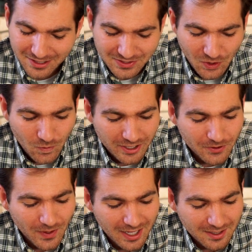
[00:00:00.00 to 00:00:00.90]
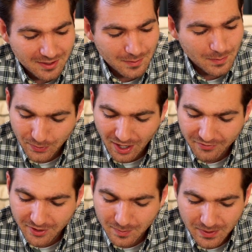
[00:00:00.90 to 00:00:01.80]
So what a great
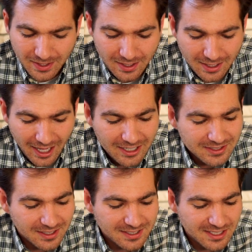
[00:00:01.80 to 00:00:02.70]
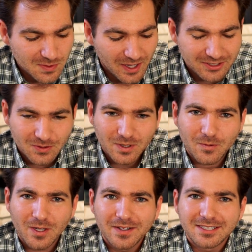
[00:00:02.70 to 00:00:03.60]
proverb. Actually, this is a special
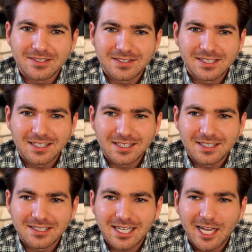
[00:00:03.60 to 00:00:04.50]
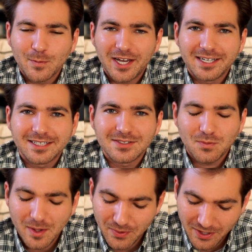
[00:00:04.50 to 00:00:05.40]
one. We always used to talk about it, because
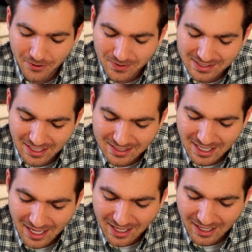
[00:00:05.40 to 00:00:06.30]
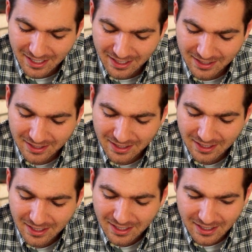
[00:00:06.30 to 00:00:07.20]
when my brother was at a
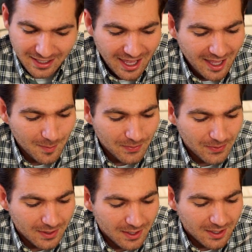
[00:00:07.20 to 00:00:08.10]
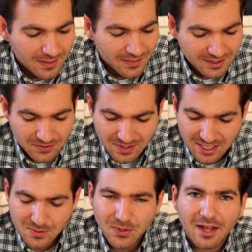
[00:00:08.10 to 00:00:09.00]
camp, this was
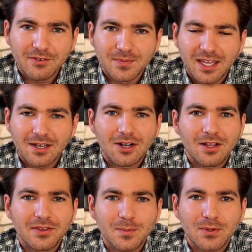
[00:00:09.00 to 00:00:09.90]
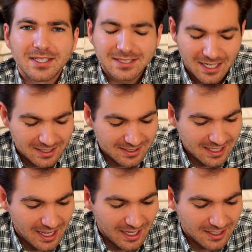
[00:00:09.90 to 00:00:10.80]
his proverb. All the boys got
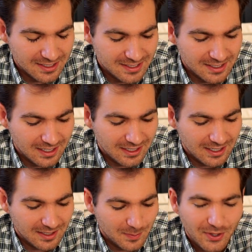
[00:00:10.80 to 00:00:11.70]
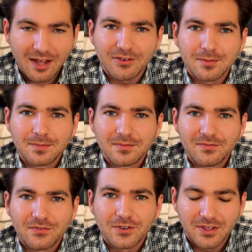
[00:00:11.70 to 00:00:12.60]
assigned a proverb
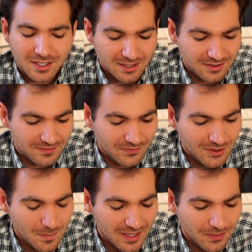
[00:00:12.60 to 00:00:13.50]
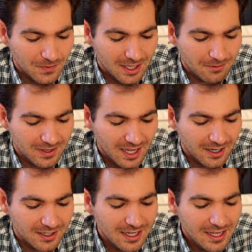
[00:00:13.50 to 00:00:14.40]
for the month when they were
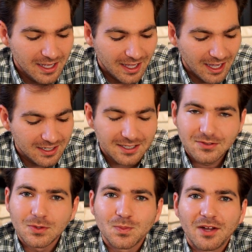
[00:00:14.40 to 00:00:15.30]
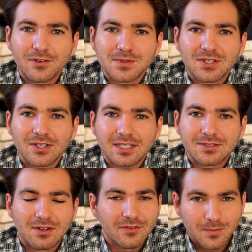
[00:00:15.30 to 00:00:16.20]
there, and his was Proverbs 30.
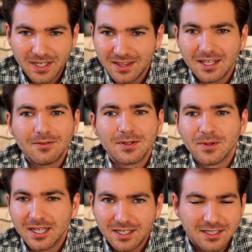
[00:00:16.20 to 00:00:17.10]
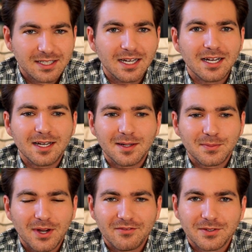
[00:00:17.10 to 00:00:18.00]
So every month he would read
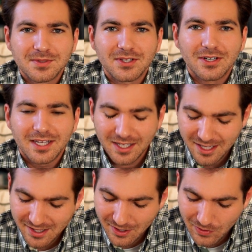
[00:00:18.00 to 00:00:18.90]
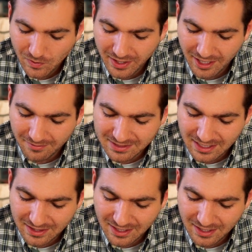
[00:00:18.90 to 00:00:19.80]
Proverbs 30 when he was
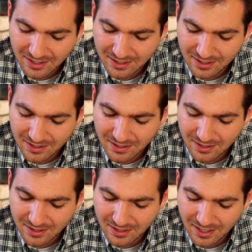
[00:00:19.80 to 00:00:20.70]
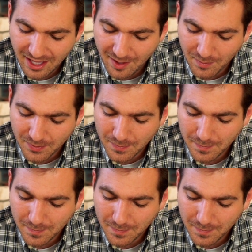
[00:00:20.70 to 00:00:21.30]
at the camp.